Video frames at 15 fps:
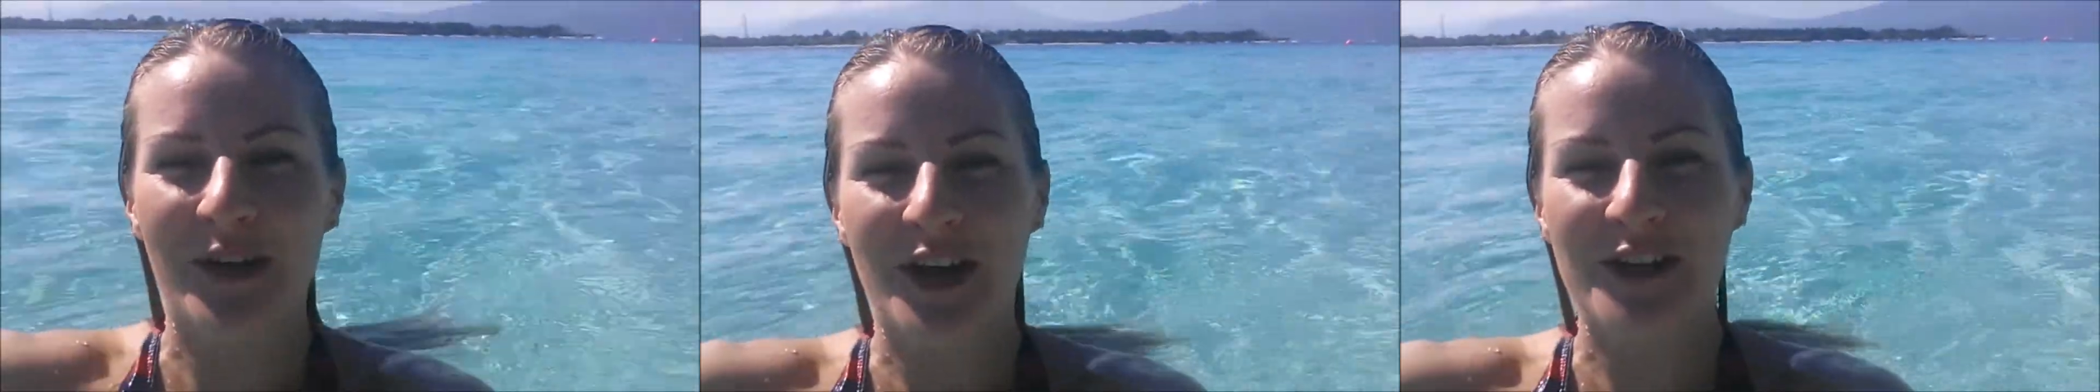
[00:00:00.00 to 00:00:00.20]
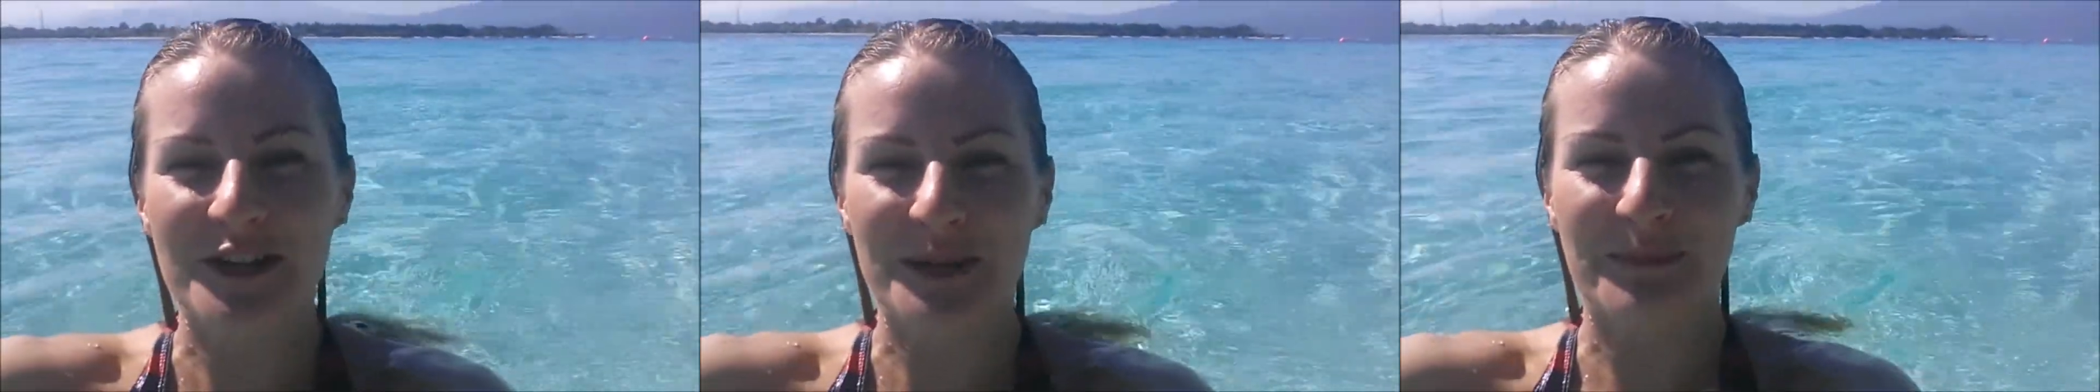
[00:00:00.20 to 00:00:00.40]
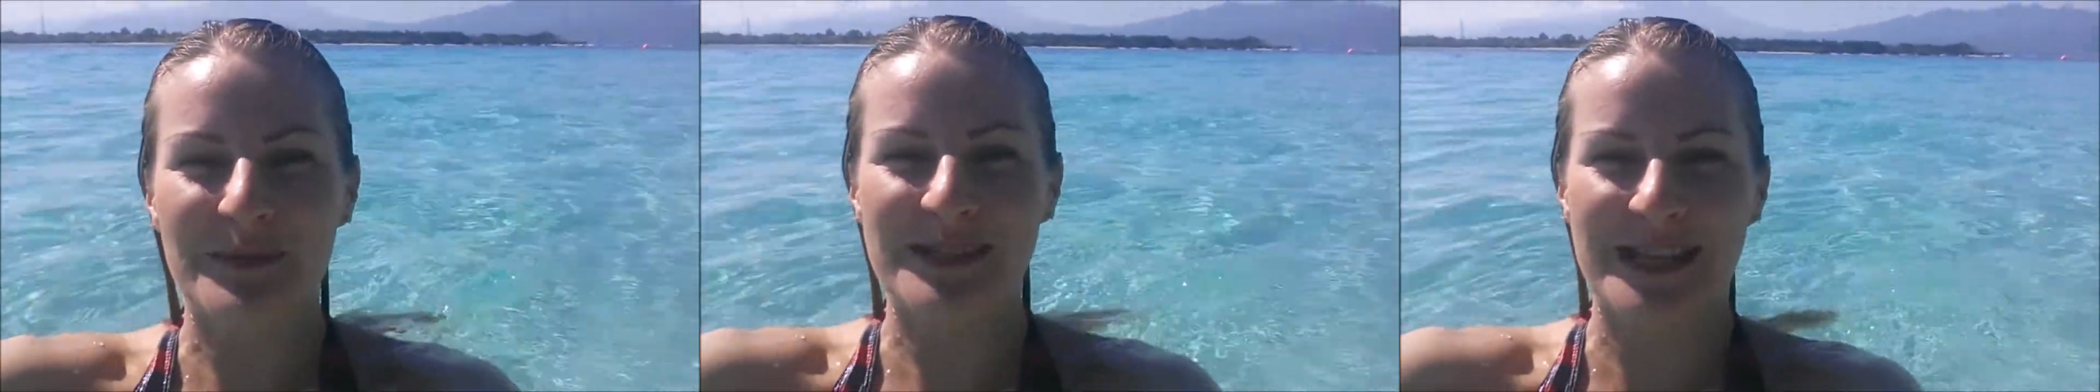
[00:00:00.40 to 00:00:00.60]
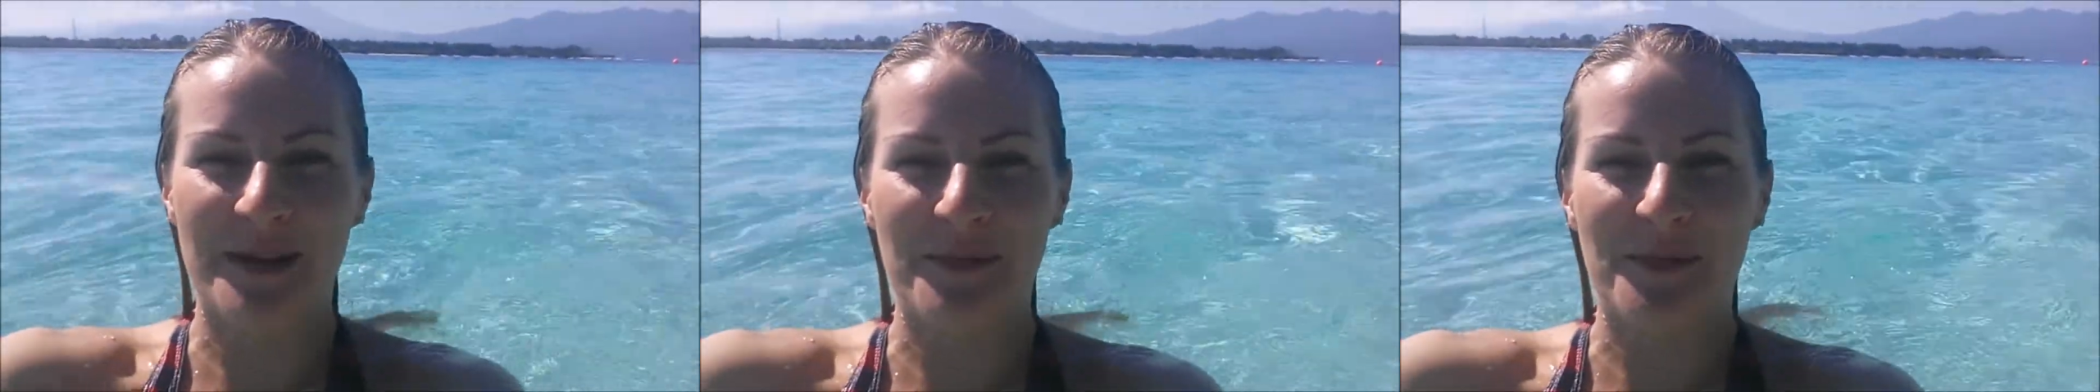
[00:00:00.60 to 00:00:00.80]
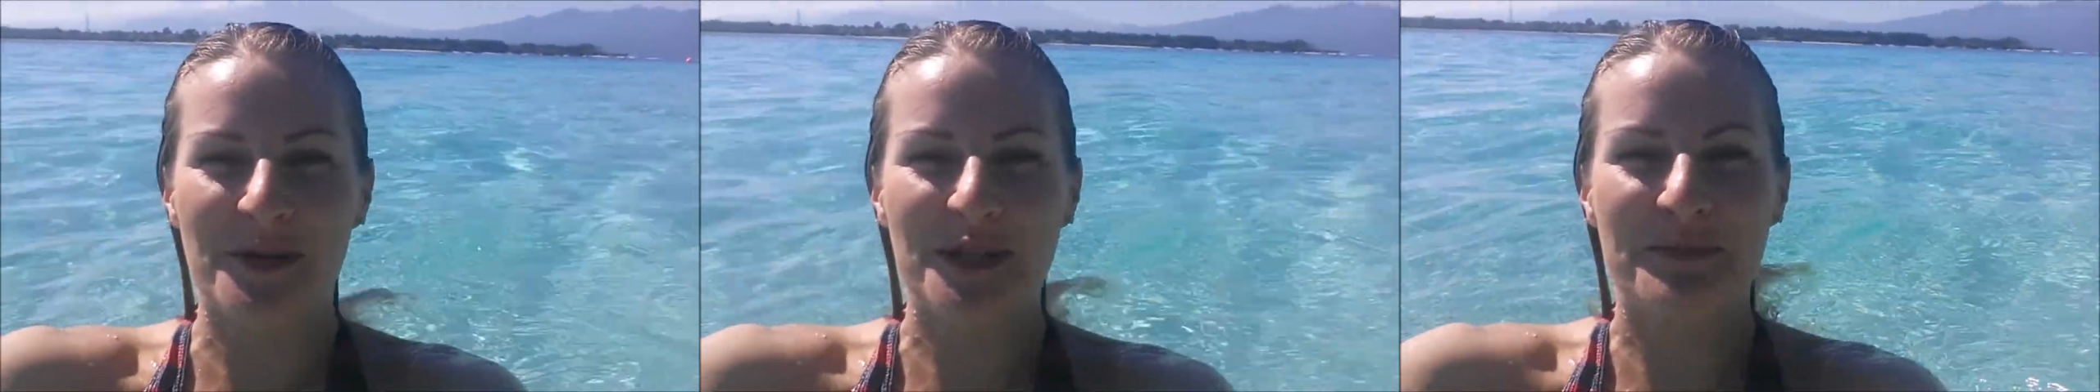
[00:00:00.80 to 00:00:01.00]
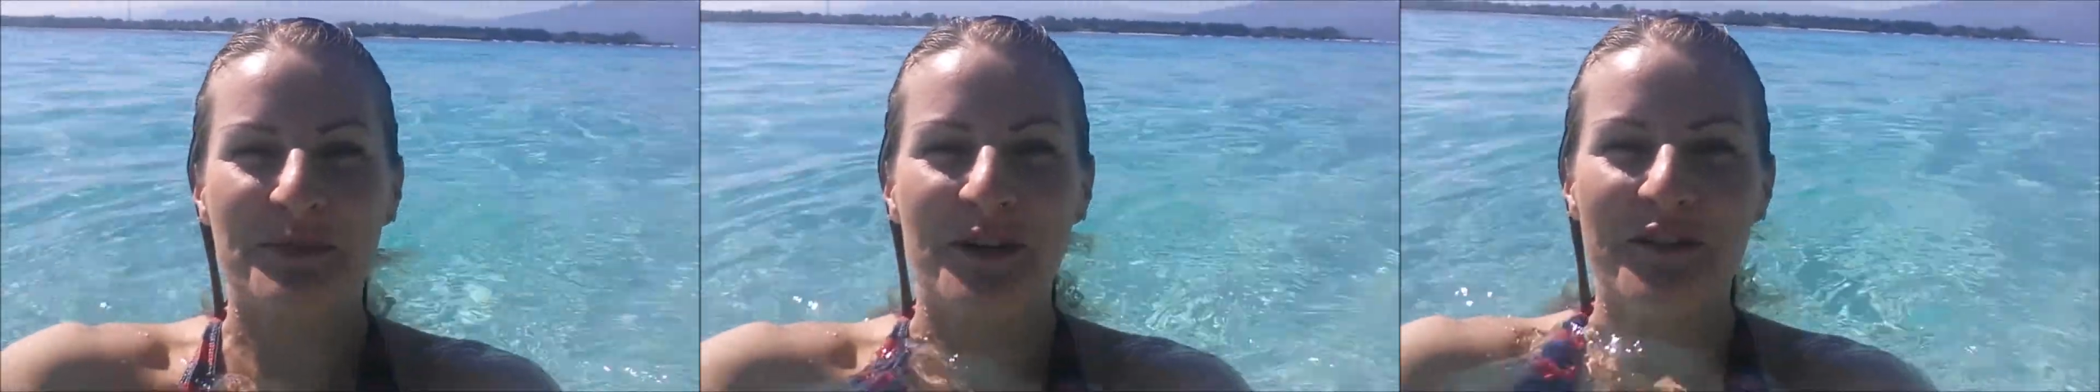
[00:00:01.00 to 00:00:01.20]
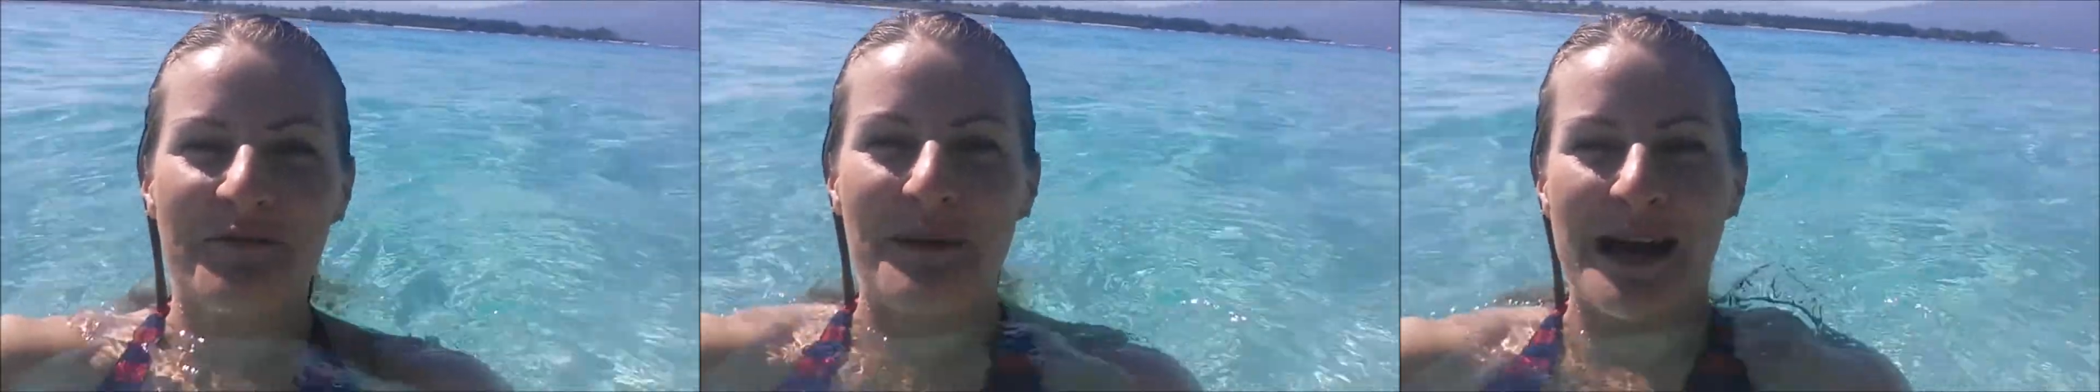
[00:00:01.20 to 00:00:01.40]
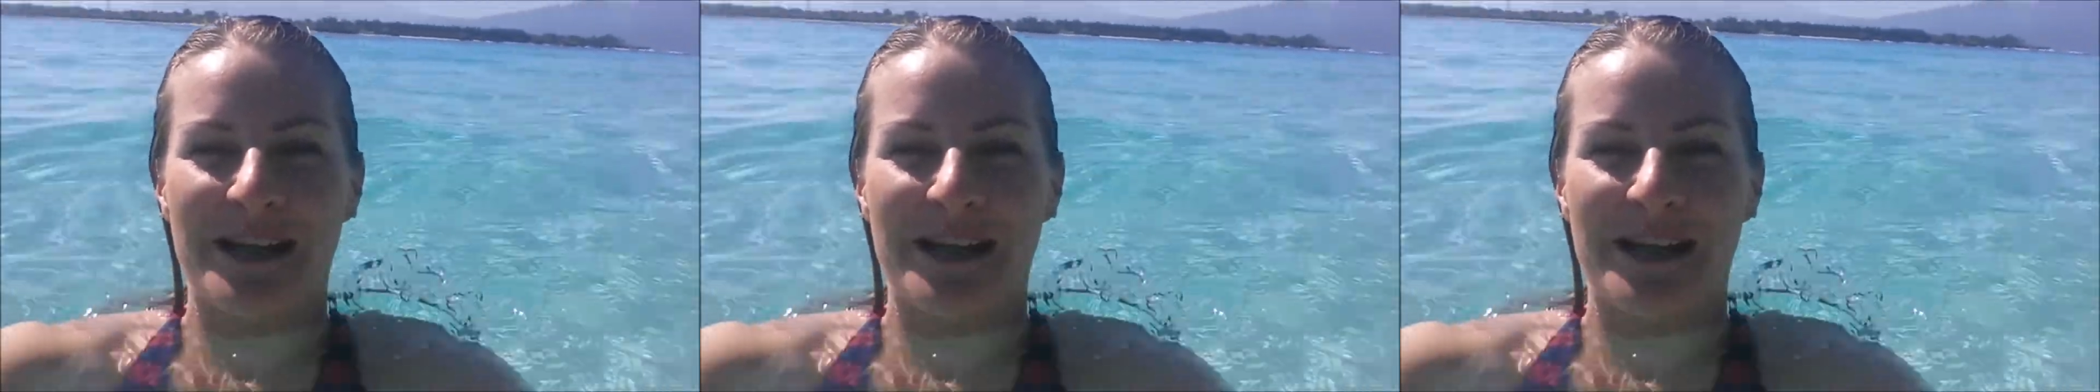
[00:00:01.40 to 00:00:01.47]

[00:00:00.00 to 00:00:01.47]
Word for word: 100% waterproof